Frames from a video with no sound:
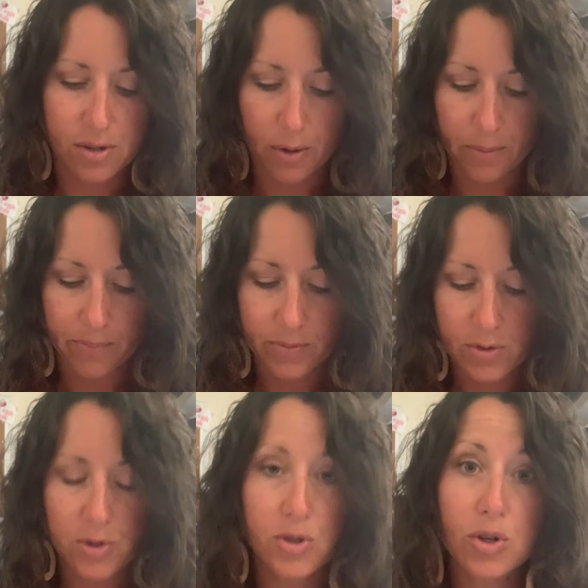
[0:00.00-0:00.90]
So
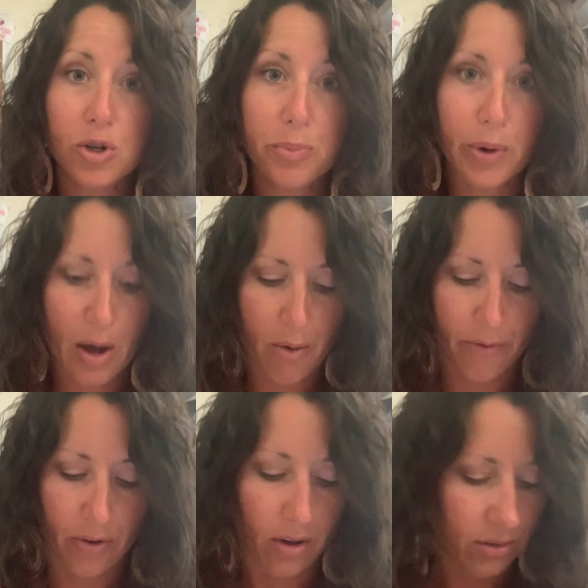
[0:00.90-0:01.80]
super
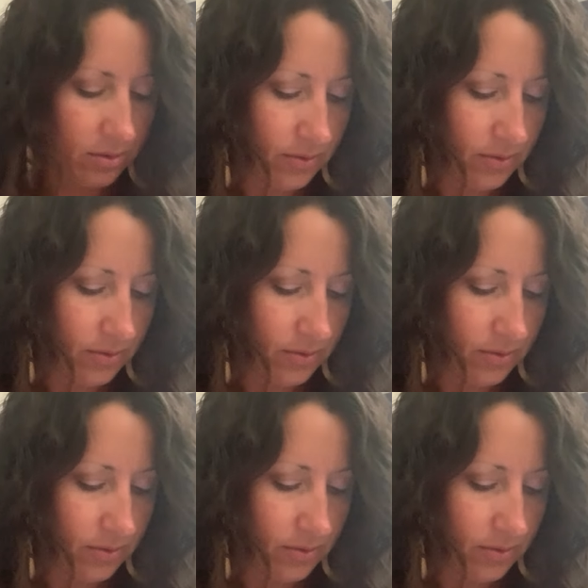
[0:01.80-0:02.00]
helpful